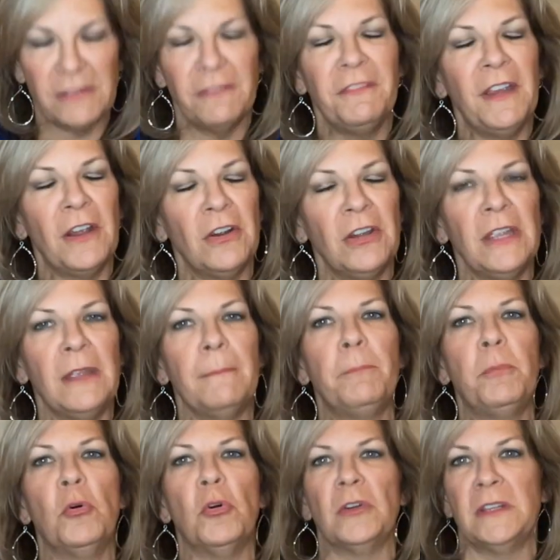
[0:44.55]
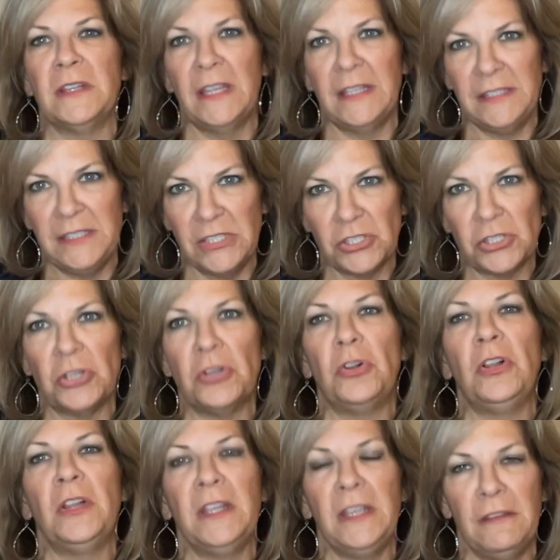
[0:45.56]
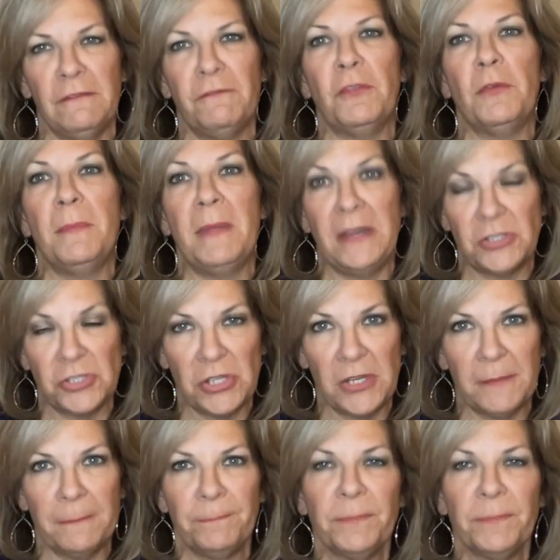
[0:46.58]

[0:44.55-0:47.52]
very important additional information.